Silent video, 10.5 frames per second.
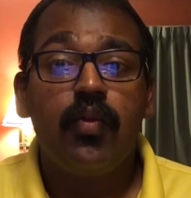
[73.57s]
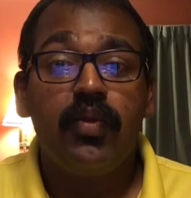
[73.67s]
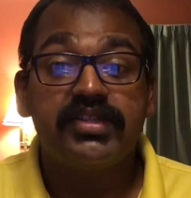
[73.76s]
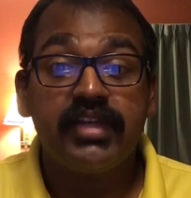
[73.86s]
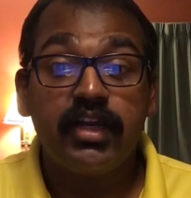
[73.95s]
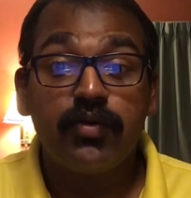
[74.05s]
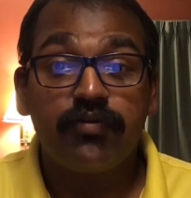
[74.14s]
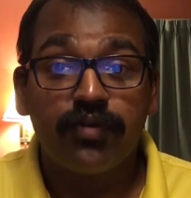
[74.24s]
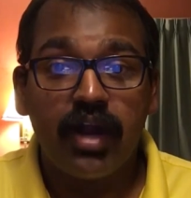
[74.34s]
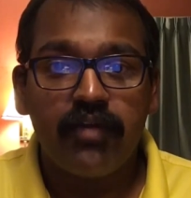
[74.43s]
The center
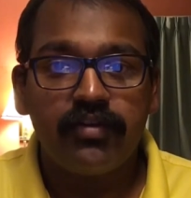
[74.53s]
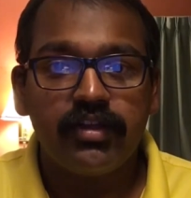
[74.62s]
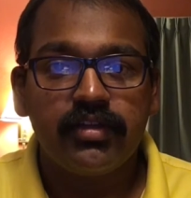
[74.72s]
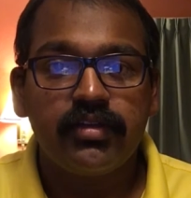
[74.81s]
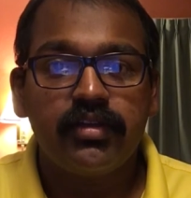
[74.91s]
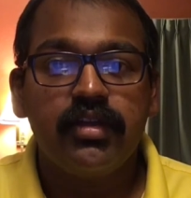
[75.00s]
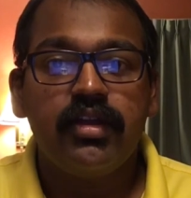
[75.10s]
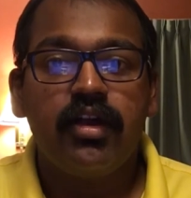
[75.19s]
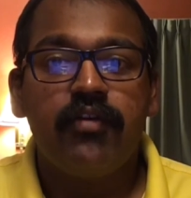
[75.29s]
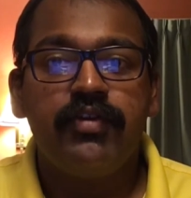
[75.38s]
of gravity
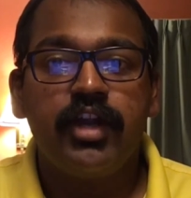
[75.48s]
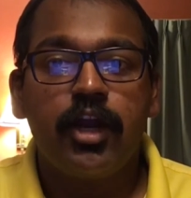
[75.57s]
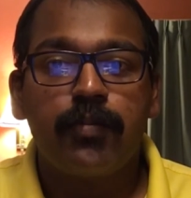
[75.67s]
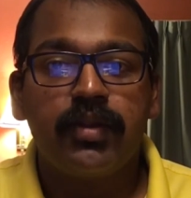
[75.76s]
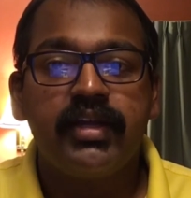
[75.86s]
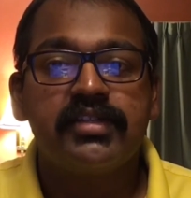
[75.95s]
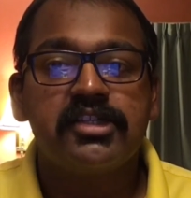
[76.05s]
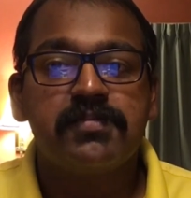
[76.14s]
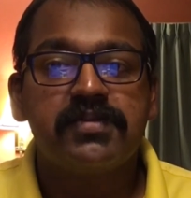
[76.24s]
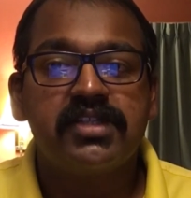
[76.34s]
of an airplane is a
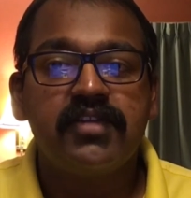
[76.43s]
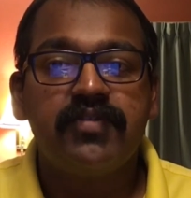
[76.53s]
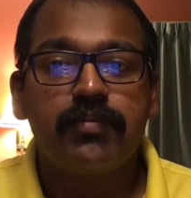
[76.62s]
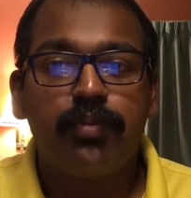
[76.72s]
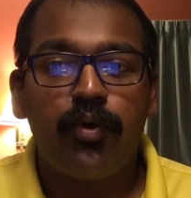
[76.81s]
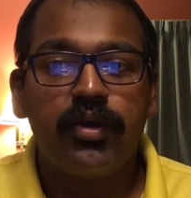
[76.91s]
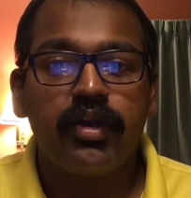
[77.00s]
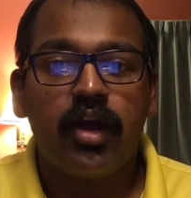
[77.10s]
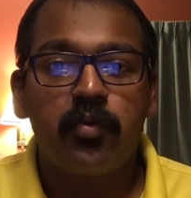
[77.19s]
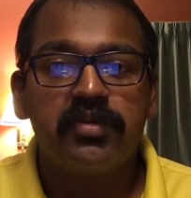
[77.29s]
specific point
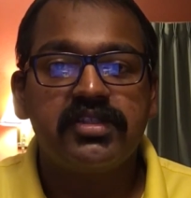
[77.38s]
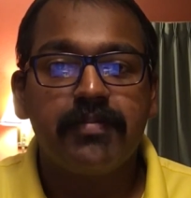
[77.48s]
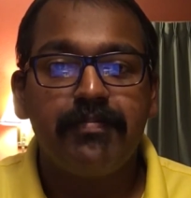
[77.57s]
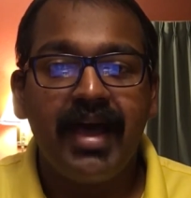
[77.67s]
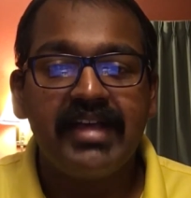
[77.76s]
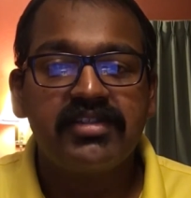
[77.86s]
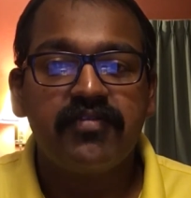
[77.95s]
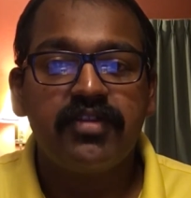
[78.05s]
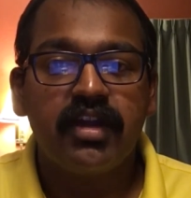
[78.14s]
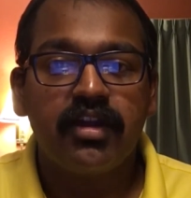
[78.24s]
on which the mass
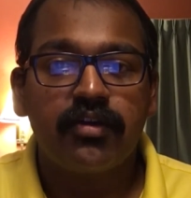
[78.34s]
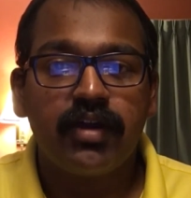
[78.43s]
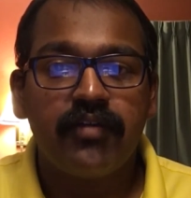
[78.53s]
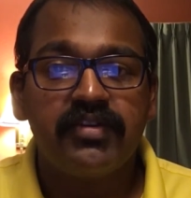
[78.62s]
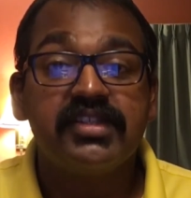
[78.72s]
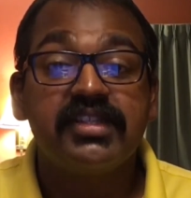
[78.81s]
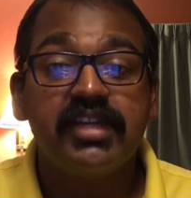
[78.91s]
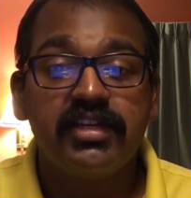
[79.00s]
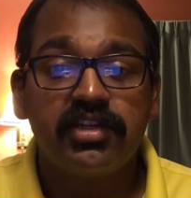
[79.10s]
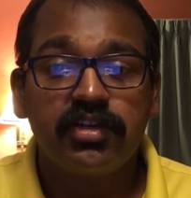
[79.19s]
of the aircraft is
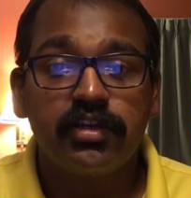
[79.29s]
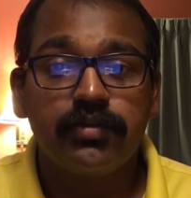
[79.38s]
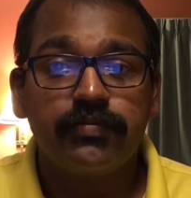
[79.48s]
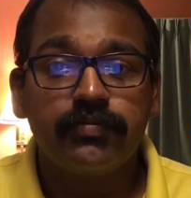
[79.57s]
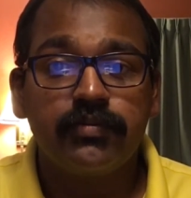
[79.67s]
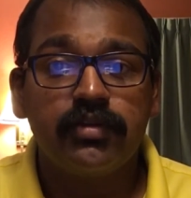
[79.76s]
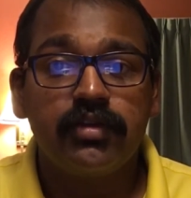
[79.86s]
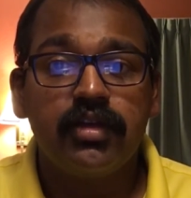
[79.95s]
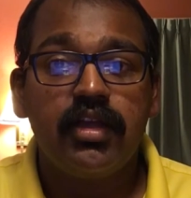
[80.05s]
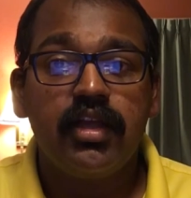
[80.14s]
centered.
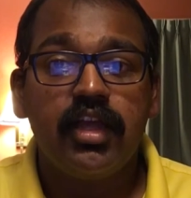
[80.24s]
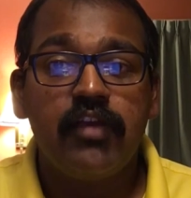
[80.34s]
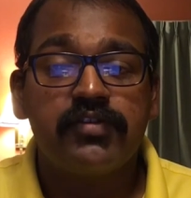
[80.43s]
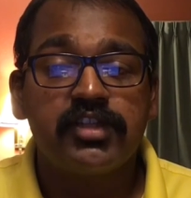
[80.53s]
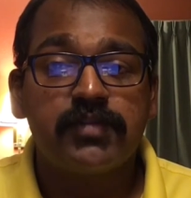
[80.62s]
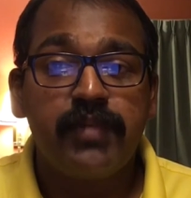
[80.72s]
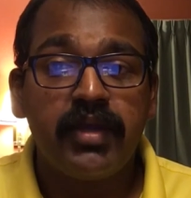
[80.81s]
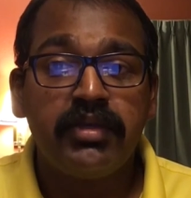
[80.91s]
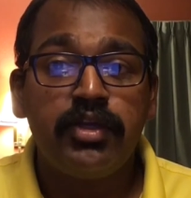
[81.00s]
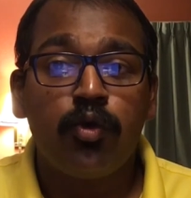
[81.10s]
If
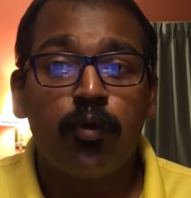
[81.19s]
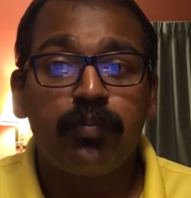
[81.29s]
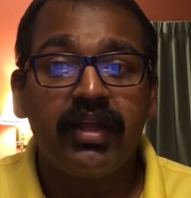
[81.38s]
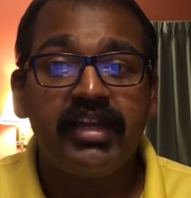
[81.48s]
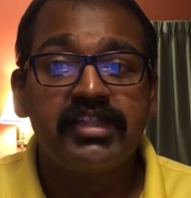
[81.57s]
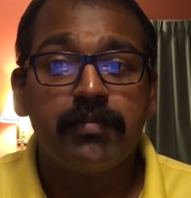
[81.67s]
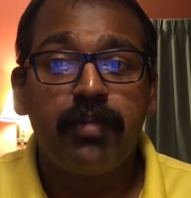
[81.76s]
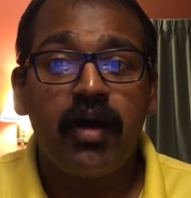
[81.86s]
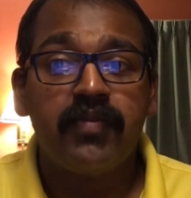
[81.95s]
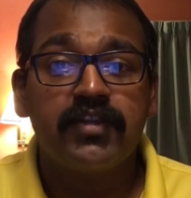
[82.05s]
suspended or placed
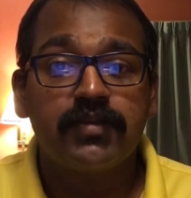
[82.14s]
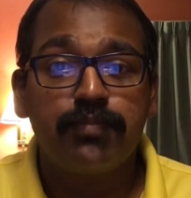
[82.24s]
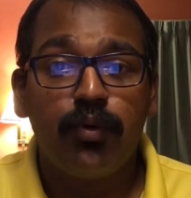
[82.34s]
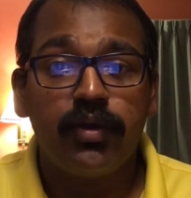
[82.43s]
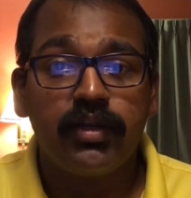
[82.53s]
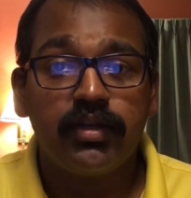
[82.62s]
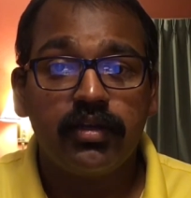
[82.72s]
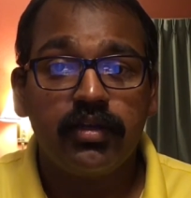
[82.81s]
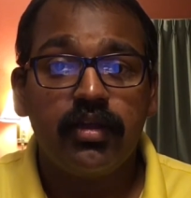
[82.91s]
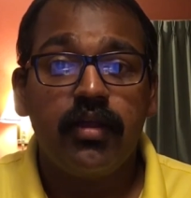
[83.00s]
upon this point,
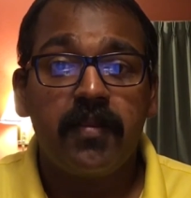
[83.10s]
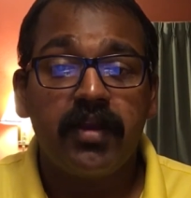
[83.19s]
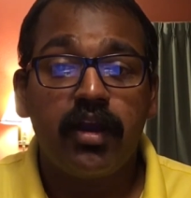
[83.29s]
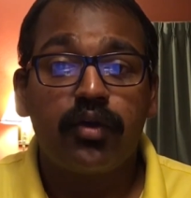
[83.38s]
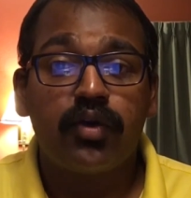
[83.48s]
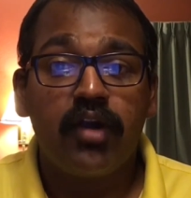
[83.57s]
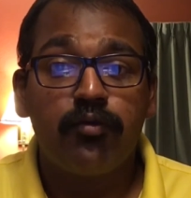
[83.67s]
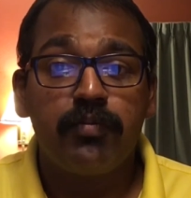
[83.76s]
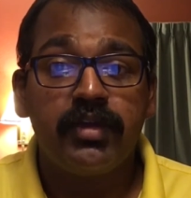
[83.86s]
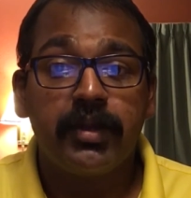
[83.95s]
the aircraft
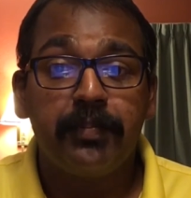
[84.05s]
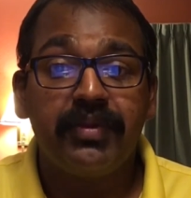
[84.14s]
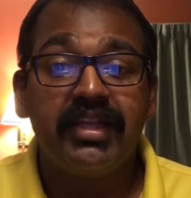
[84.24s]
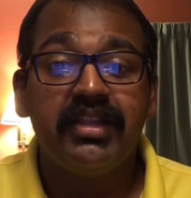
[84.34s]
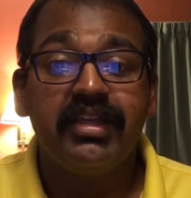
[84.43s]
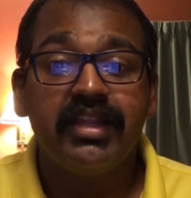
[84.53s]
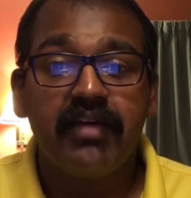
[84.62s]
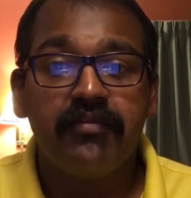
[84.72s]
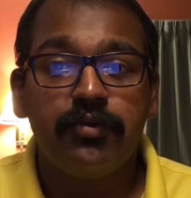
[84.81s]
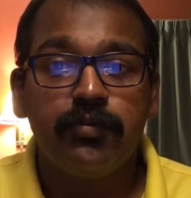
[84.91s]
would be completely
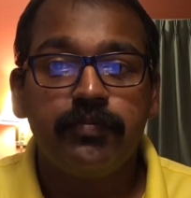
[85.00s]
level.